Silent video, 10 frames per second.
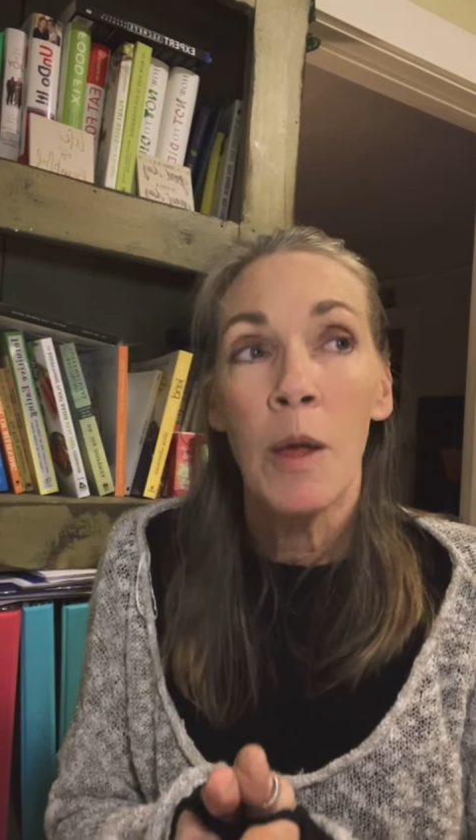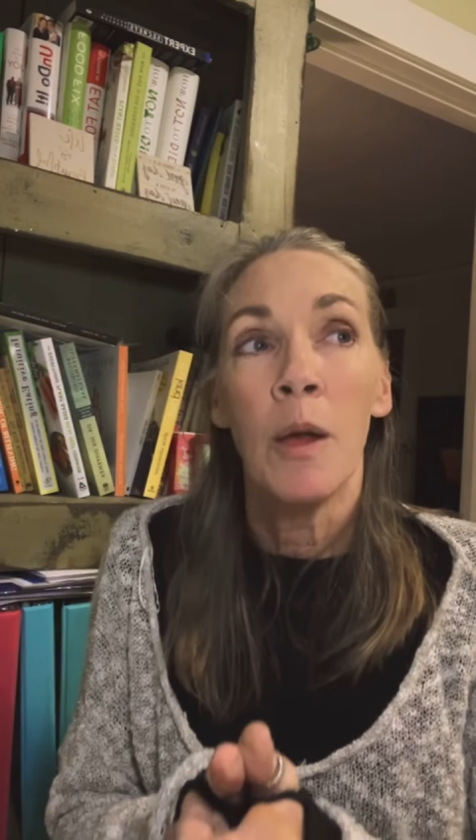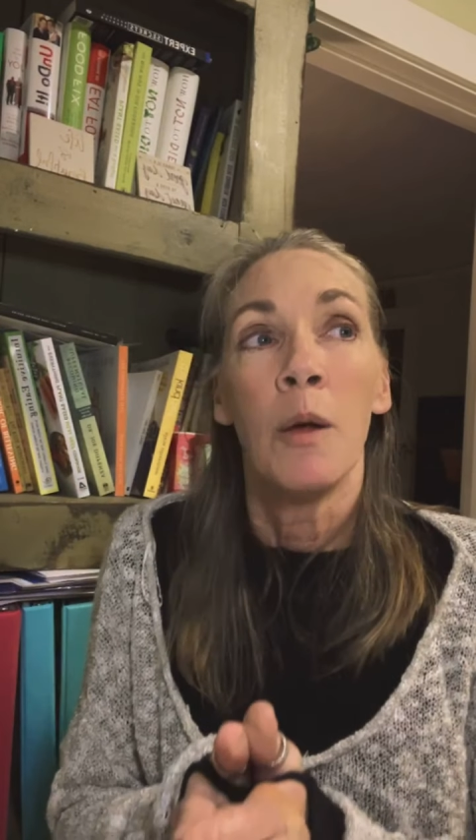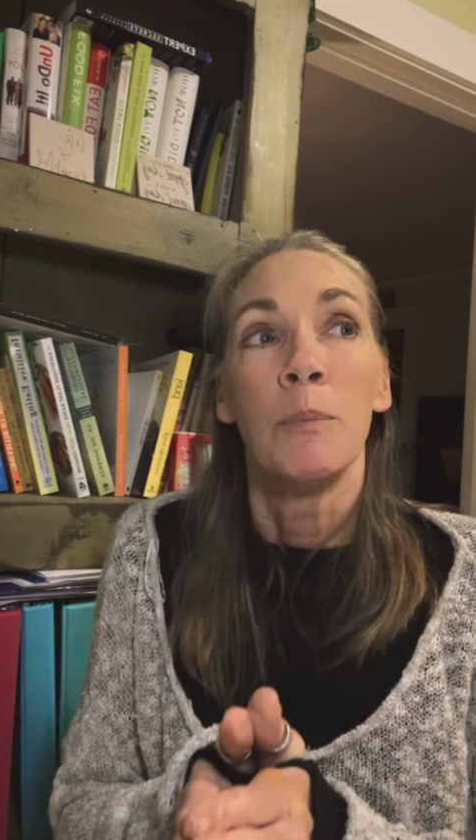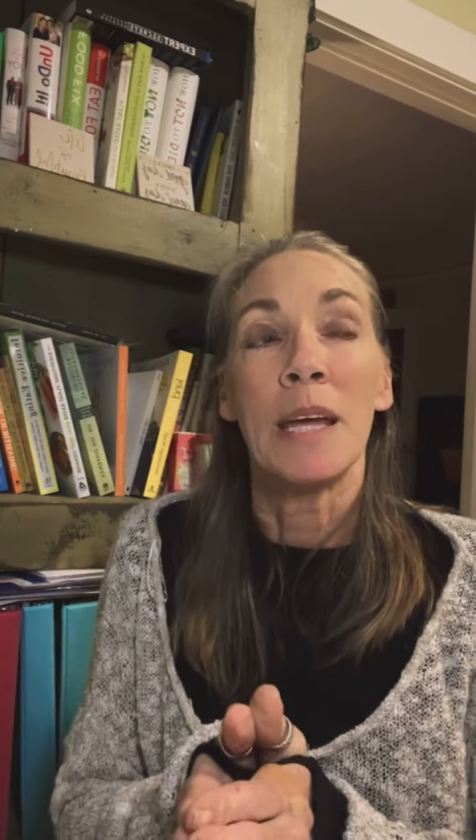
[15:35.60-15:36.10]

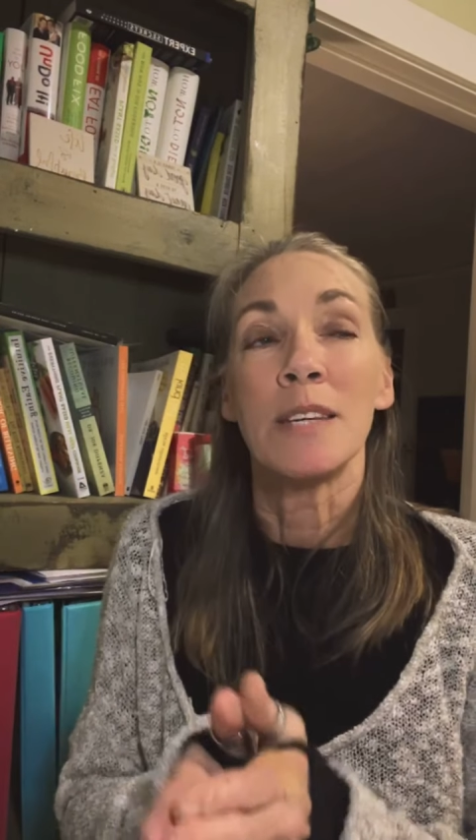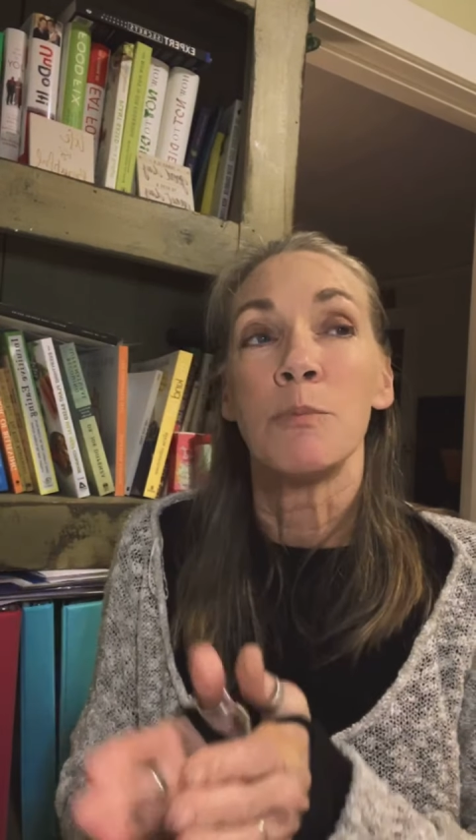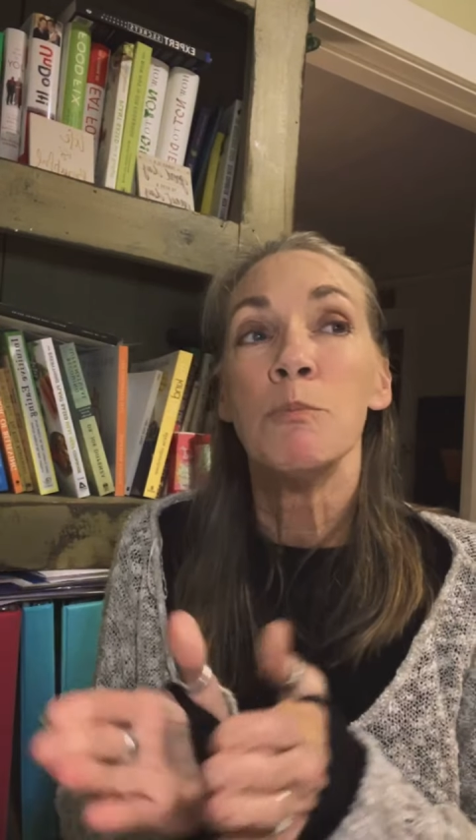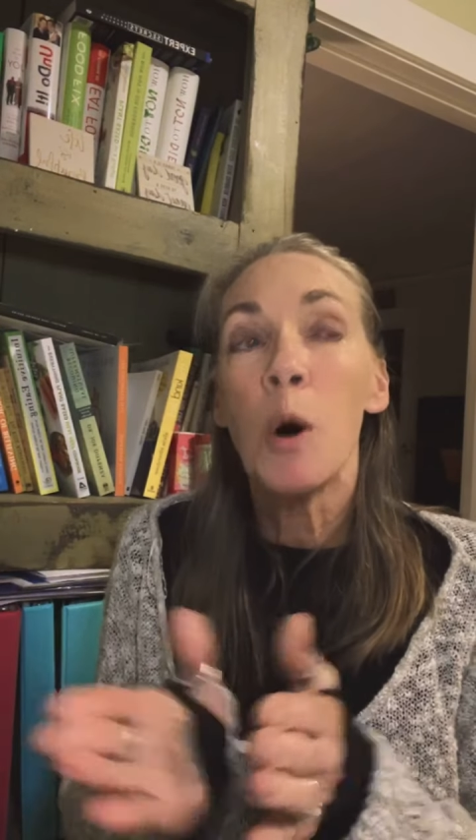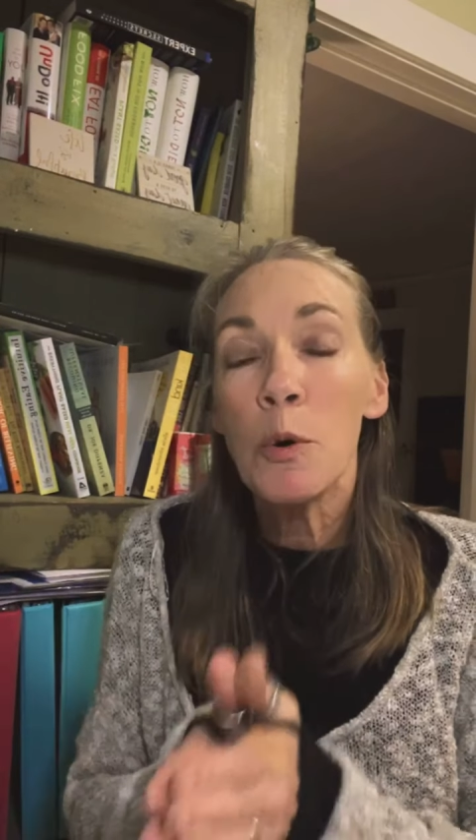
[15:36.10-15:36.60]
Because
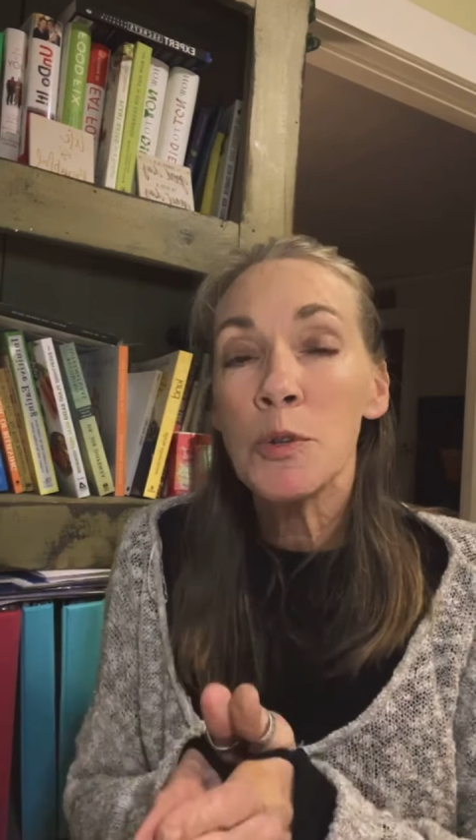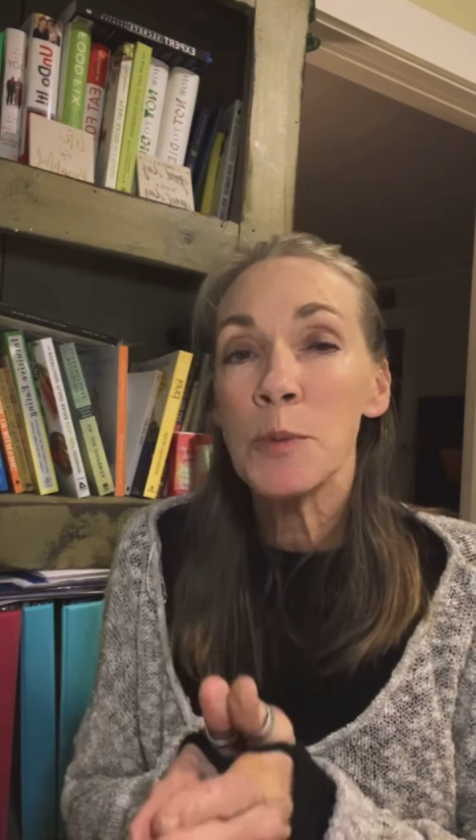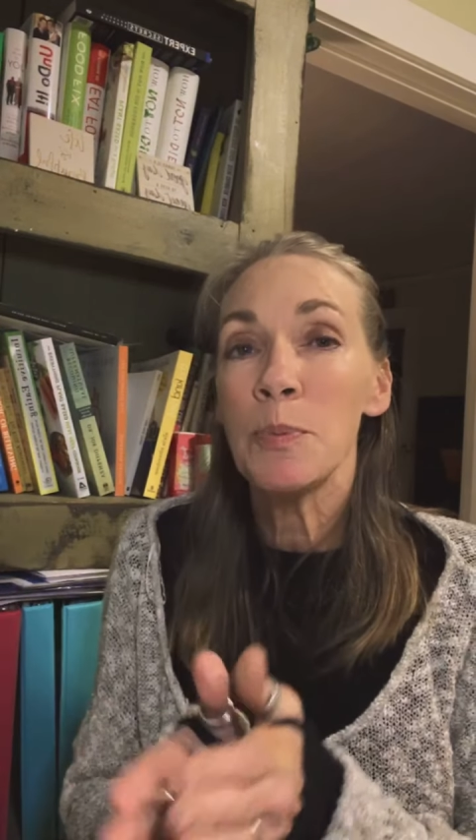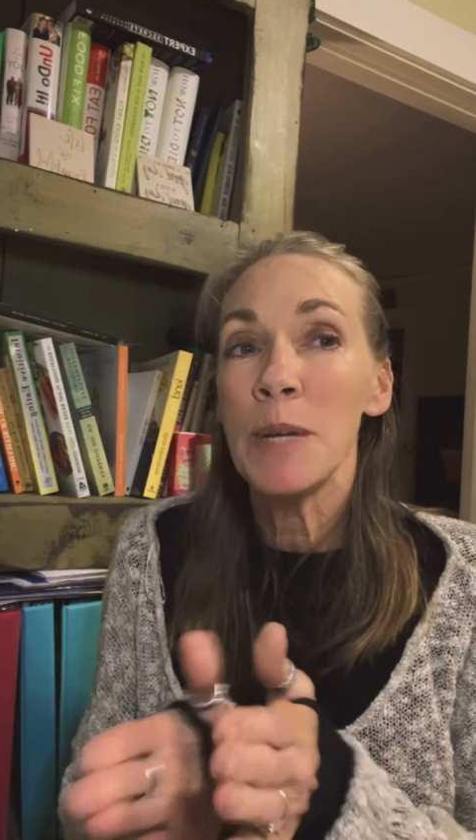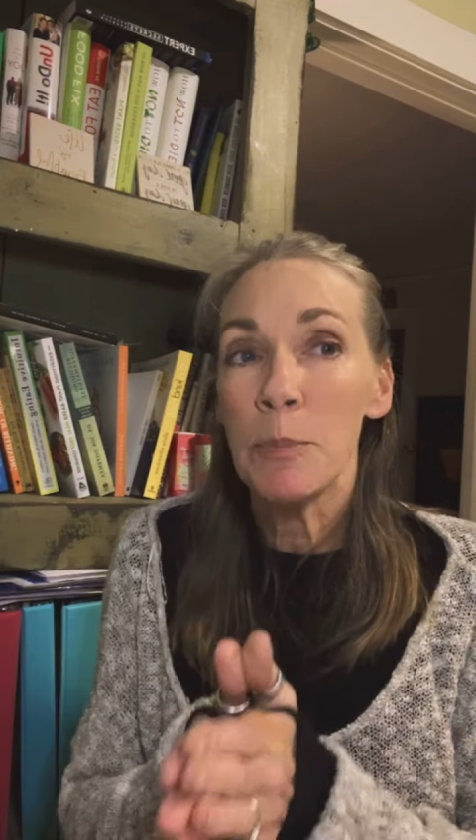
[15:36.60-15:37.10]

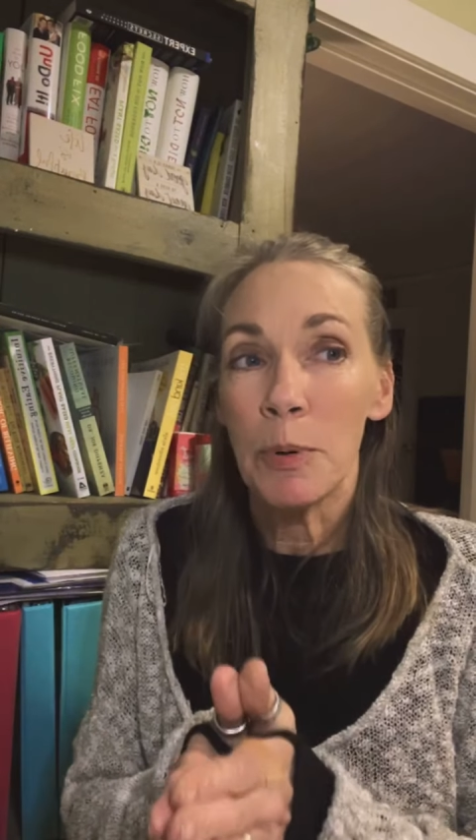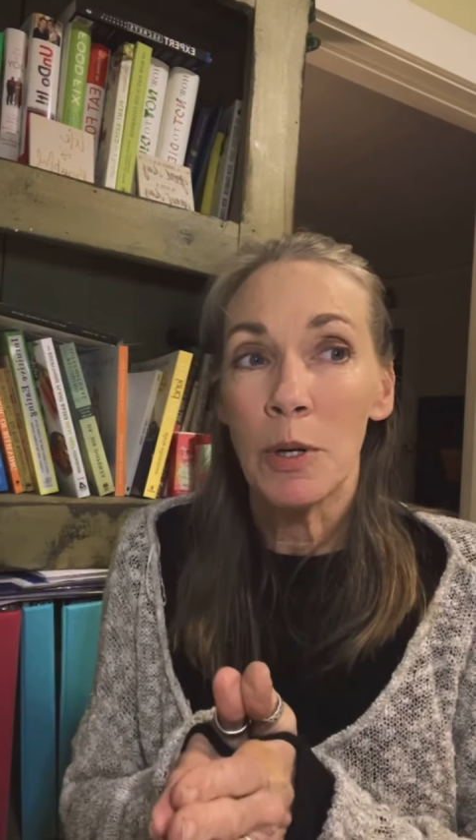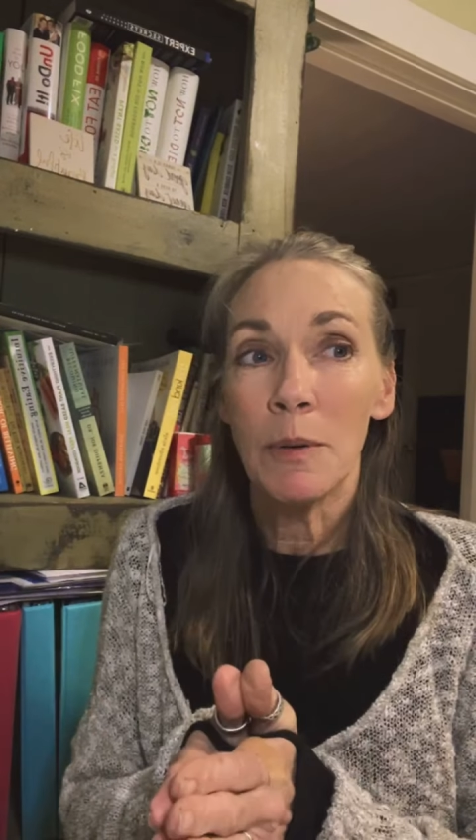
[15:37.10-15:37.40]
most people,